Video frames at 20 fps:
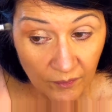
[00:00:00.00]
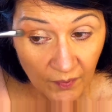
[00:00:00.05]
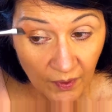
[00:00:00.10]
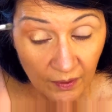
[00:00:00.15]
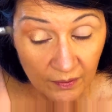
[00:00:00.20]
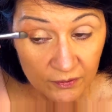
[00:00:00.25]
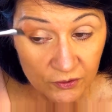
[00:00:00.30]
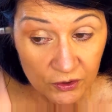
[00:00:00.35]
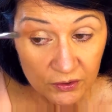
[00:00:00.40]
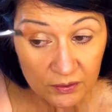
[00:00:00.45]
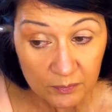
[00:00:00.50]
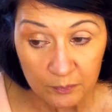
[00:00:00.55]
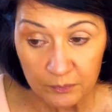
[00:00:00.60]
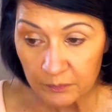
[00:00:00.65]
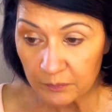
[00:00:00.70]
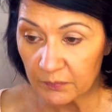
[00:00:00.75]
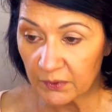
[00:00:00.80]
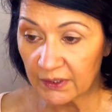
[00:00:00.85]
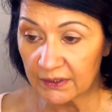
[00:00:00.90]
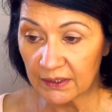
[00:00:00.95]
and just
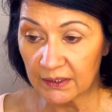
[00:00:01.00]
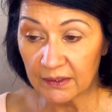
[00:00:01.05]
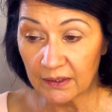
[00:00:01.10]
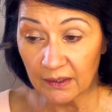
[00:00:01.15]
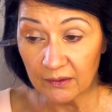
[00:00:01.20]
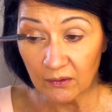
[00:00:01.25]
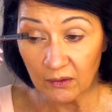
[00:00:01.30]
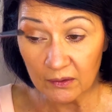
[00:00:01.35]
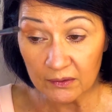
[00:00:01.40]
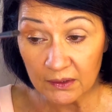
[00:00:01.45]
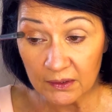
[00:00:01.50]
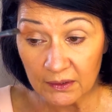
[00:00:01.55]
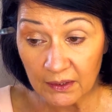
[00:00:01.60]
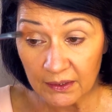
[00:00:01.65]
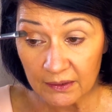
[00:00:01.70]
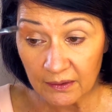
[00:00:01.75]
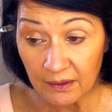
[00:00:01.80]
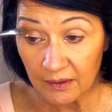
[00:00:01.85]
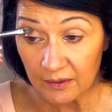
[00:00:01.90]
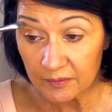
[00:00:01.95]
blending that all in
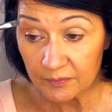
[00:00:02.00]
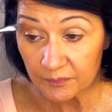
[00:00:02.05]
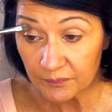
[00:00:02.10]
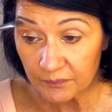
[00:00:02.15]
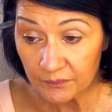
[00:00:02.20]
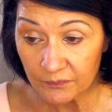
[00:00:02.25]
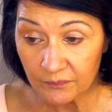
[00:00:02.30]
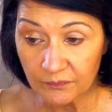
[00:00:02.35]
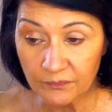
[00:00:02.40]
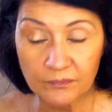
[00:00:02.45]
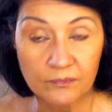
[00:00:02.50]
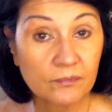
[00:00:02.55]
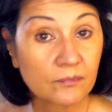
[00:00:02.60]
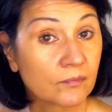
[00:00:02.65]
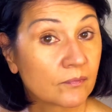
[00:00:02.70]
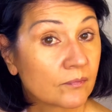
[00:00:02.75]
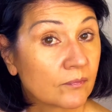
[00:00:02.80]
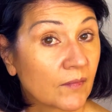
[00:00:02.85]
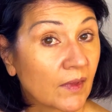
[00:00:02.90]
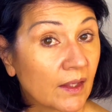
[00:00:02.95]
like that,
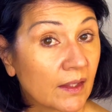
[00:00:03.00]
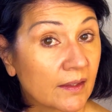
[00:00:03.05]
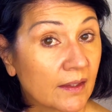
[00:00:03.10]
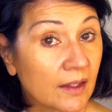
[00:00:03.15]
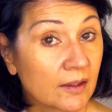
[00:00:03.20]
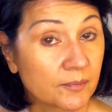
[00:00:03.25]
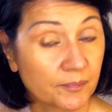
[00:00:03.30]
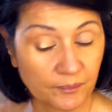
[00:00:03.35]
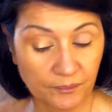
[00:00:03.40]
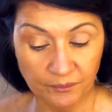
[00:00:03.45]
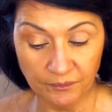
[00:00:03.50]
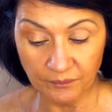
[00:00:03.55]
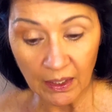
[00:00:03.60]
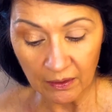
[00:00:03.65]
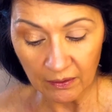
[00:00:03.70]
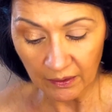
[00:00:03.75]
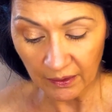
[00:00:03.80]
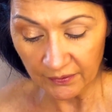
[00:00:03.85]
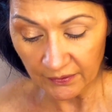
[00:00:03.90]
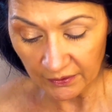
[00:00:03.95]
like that.
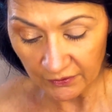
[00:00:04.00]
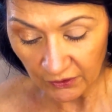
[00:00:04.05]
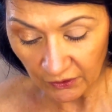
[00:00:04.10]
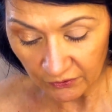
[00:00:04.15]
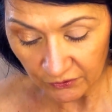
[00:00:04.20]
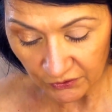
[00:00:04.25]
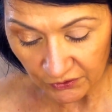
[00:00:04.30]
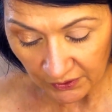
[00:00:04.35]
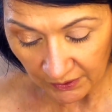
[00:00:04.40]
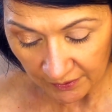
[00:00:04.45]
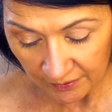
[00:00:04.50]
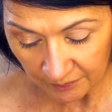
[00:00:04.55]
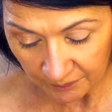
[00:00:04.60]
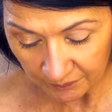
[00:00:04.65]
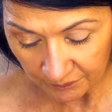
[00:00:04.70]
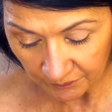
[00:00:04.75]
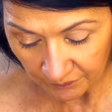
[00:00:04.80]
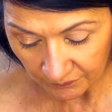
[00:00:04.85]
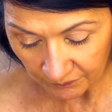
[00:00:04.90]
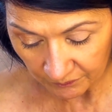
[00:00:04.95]
And then the other side,
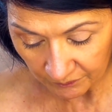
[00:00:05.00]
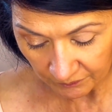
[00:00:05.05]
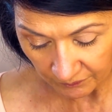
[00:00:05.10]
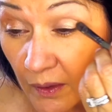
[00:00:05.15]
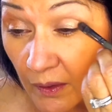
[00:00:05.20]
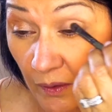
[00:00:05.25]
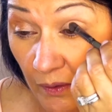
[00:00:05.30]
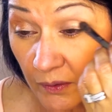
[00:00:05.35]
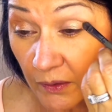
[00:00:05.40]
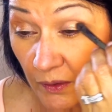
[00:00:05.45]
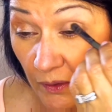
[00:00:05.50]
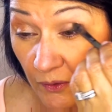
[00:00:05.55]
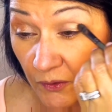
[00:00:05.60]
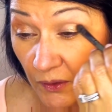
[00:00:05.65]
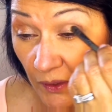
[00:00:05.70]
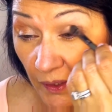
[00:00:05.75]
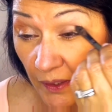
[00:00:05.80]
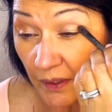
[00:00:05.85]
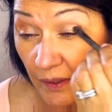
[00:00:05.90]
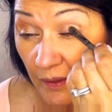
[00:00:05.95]
the other
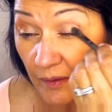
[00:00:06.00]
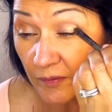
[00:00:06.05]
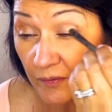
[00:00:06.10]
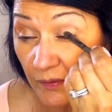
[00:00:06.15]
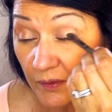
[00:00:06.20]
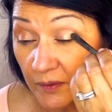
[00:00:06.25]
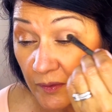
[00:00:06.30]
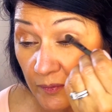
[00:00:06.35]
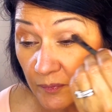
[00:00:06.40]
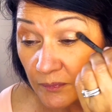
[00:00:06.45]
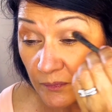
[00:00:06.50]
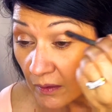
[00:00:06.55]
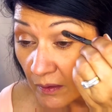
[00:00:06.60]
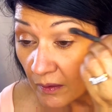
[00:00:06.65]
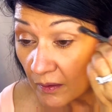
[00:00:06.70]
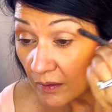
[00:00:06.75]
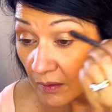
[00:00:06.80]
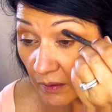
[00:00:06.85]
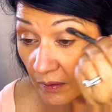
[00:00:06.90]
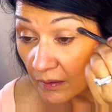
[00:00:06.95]
half,
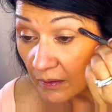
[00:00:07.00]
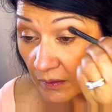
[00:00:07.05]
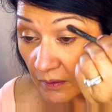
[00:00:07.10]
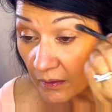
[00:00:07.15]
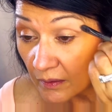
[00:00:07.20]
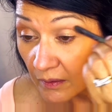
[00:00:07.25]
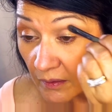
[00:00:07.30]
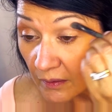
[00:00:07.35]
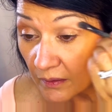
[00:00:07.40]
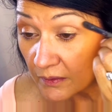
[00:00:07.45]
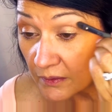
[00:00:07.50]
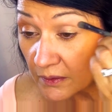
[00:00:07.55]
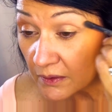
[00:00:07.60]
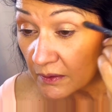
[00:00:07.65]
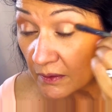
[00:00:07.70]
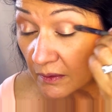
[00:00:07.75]
and